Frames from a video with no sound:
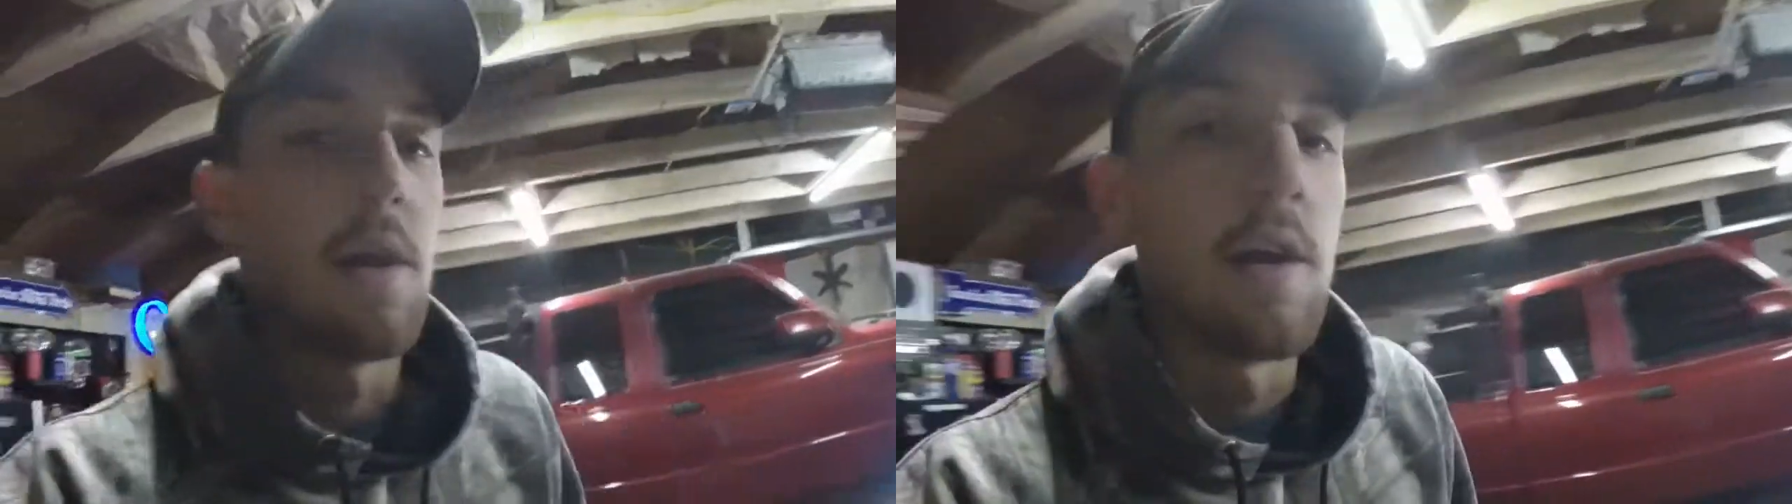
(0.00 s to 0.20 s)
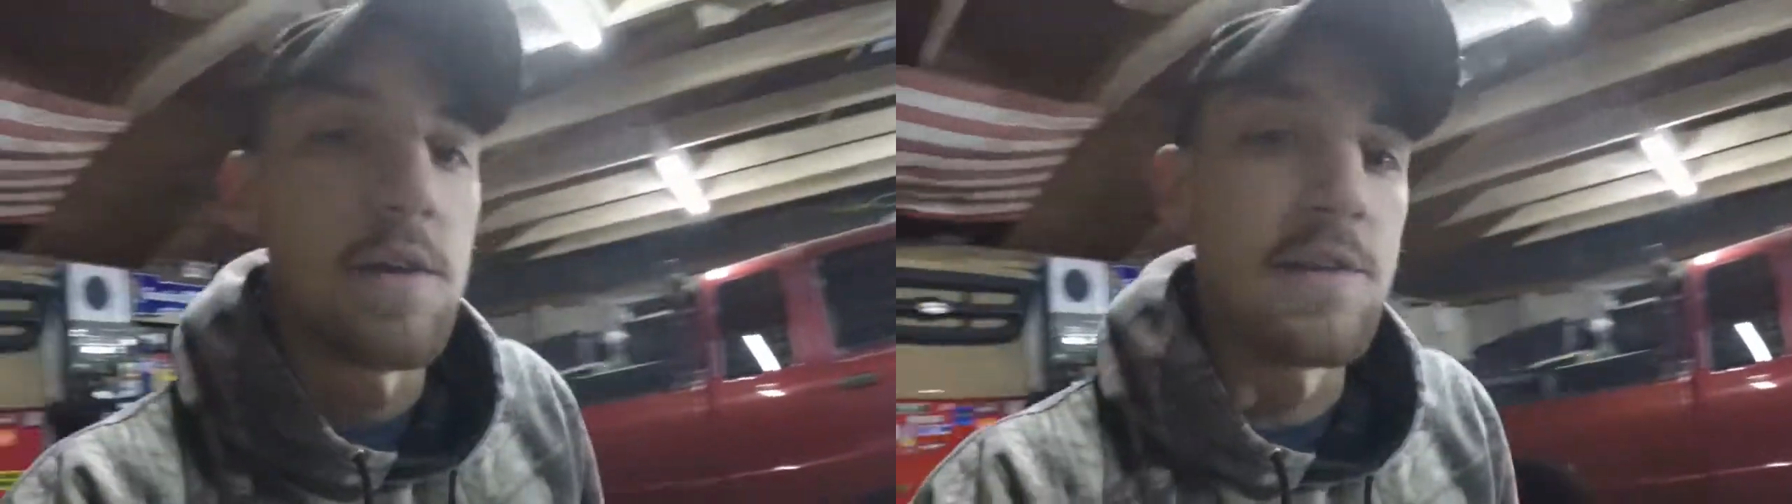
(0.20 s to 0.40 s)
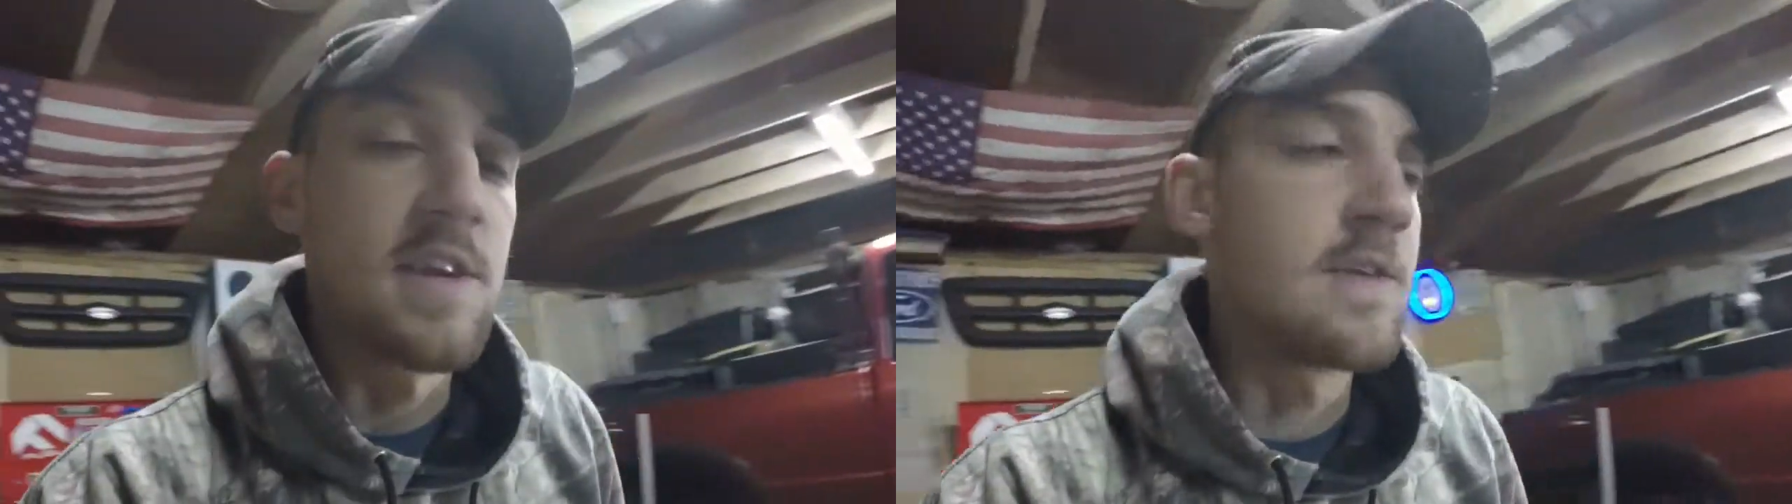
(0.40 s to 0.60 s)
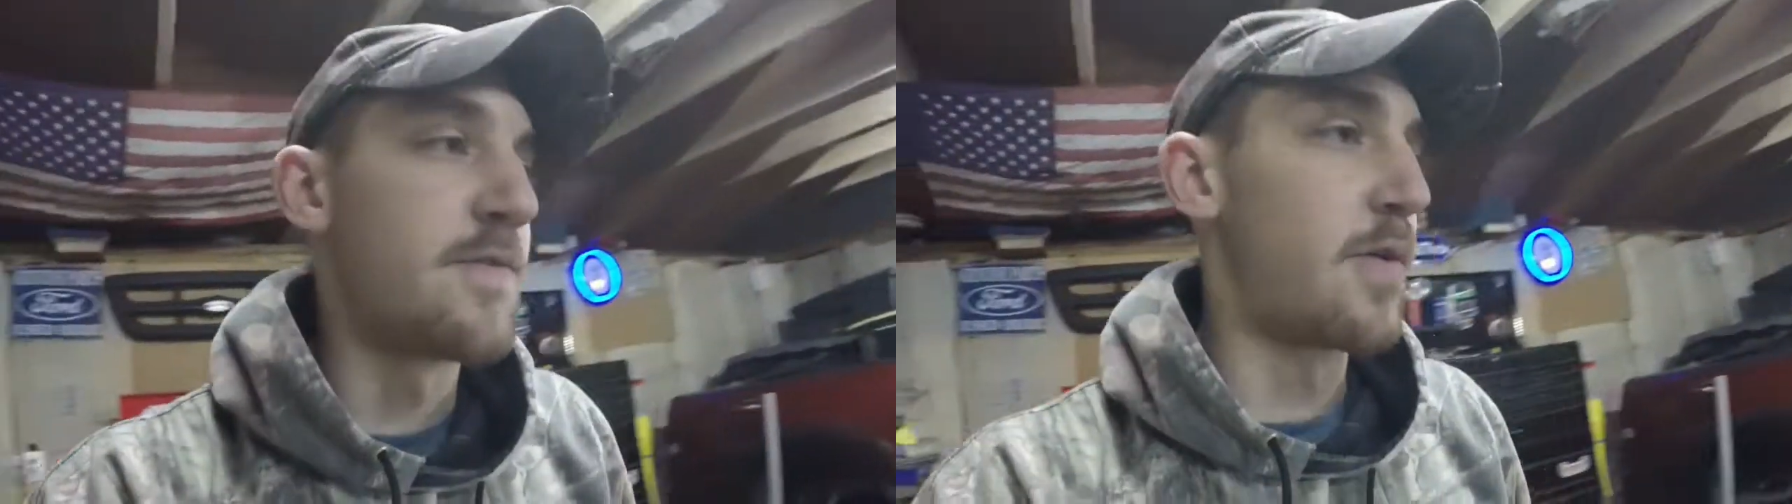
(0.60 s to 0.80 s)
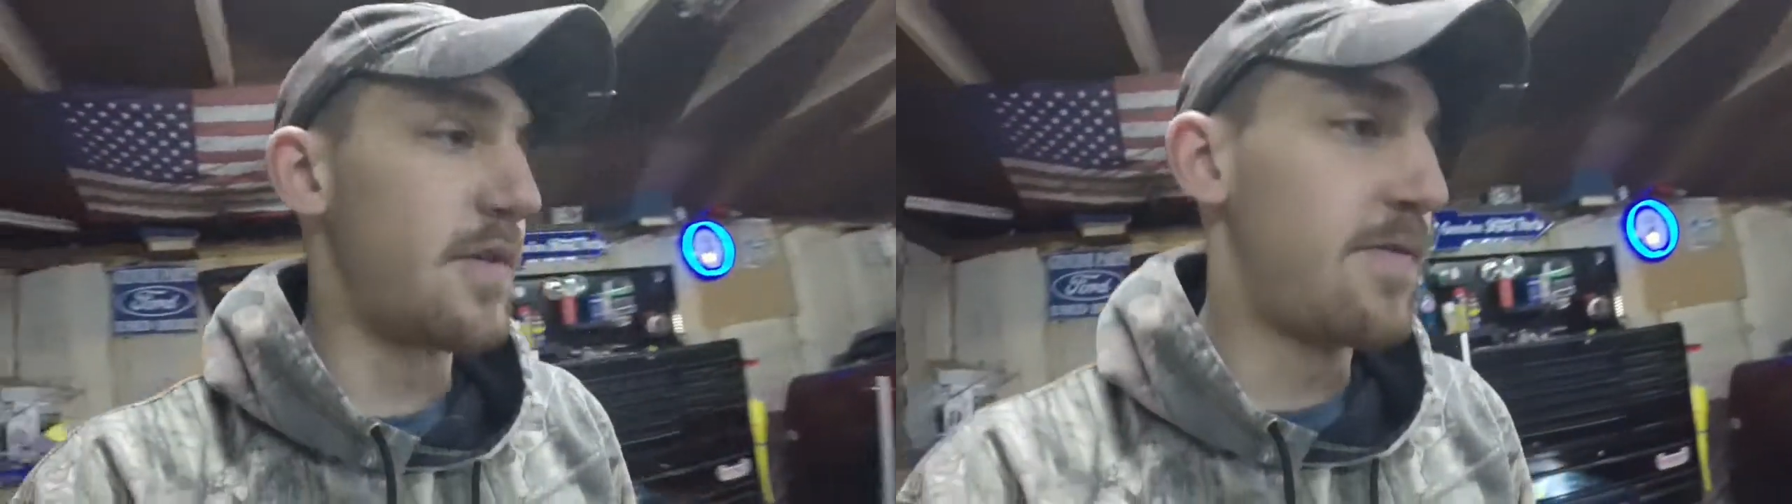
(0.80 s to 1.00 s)
Uh, the Dana
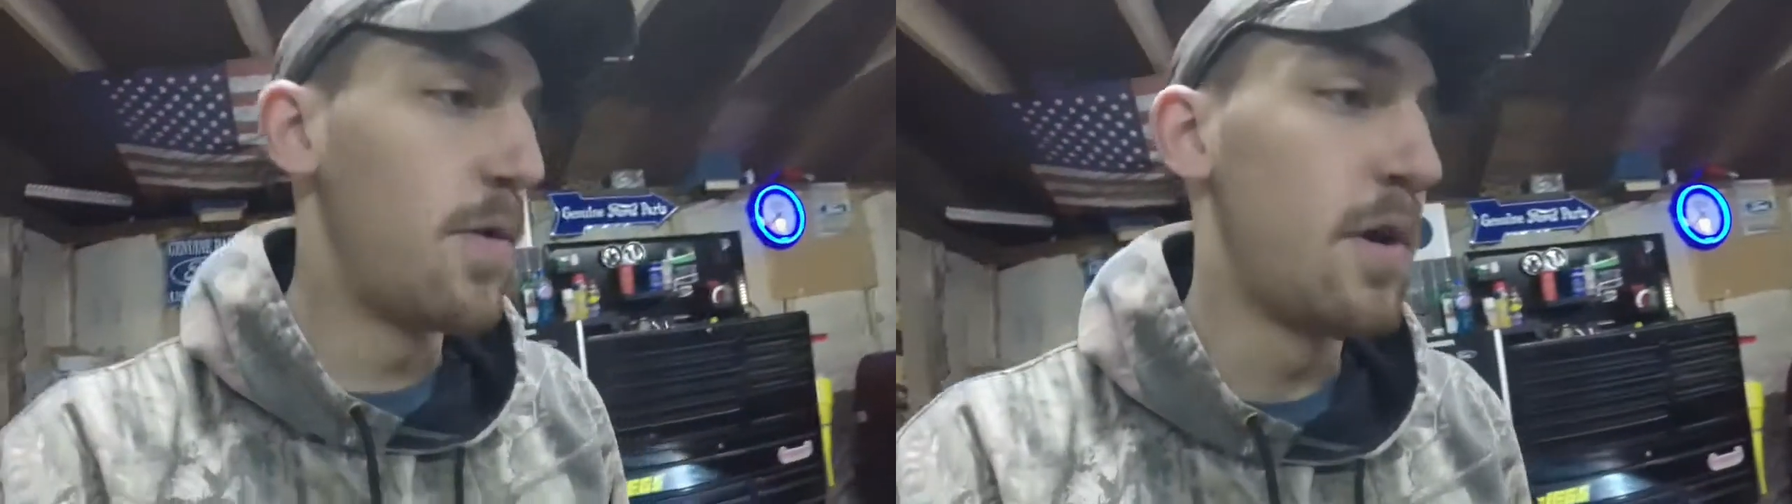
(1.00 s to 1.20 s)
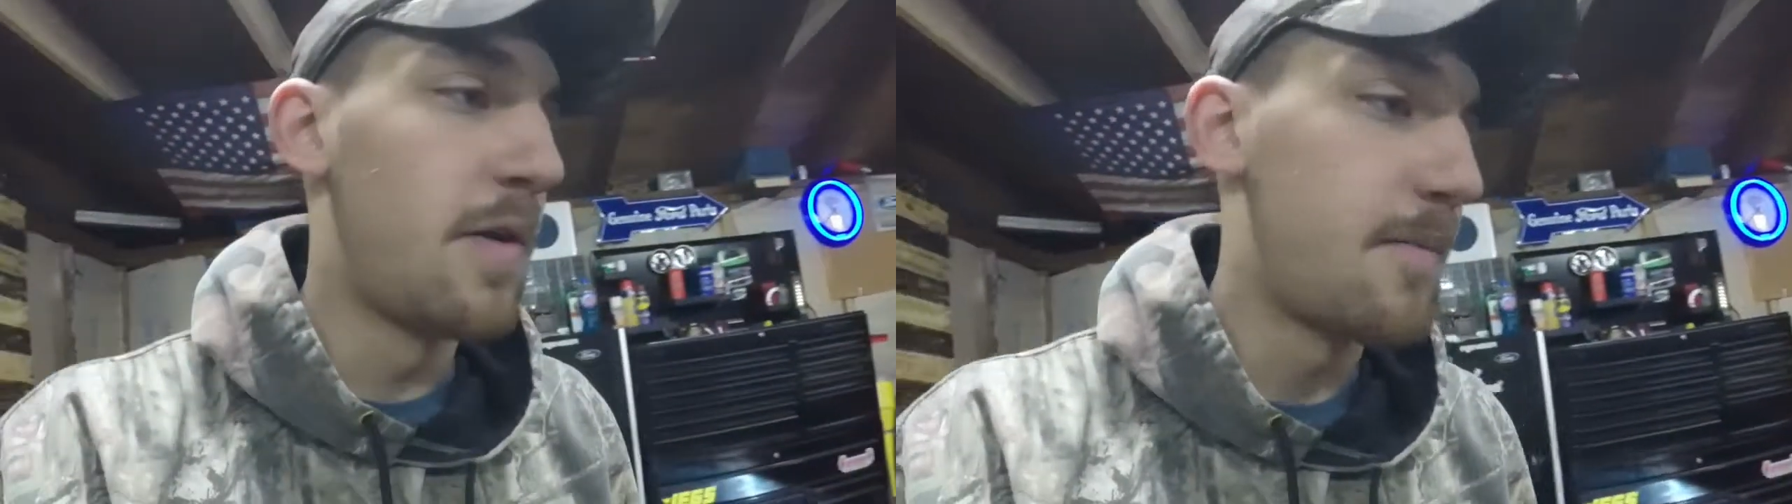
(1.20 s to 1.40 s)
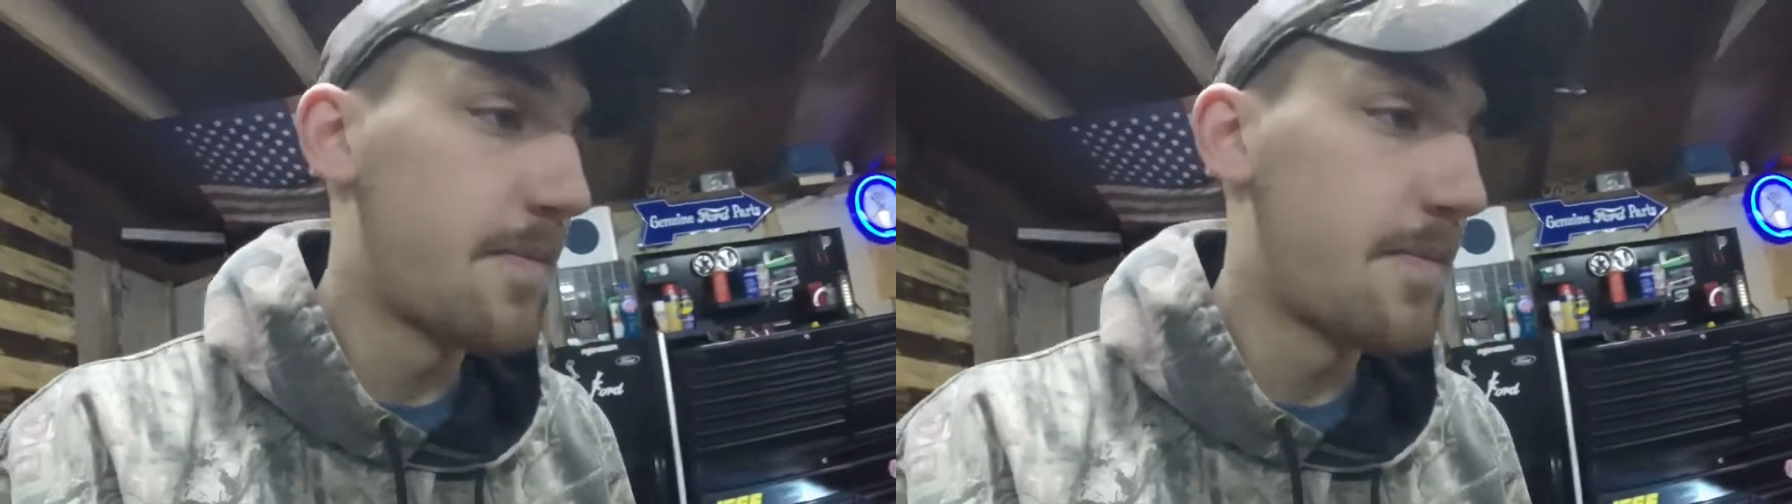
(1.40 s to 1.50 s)
44